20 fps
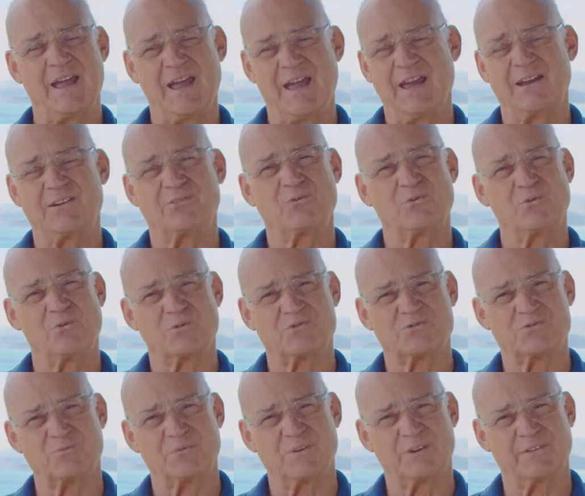and of
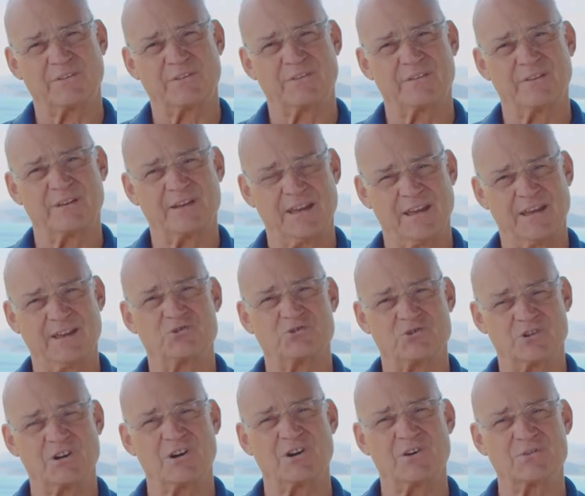course with
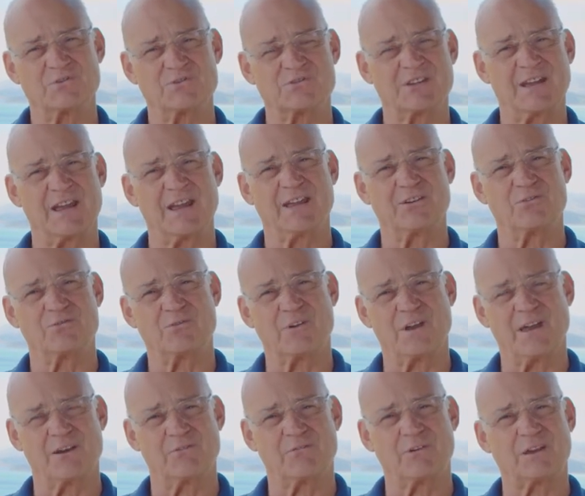NGOs
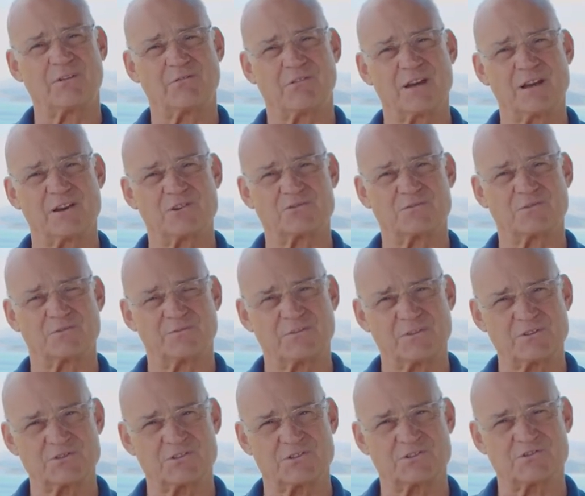and recreational
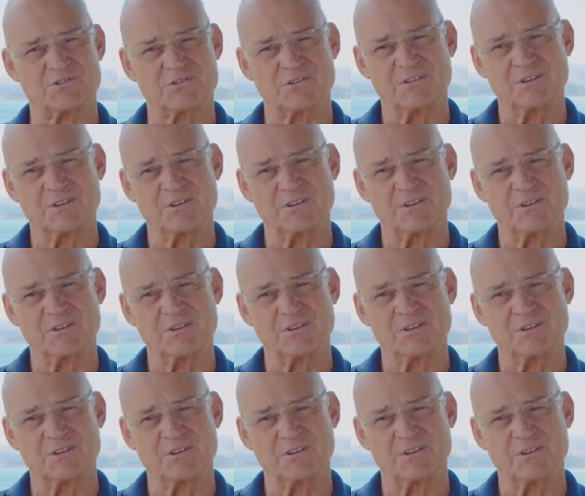fishers,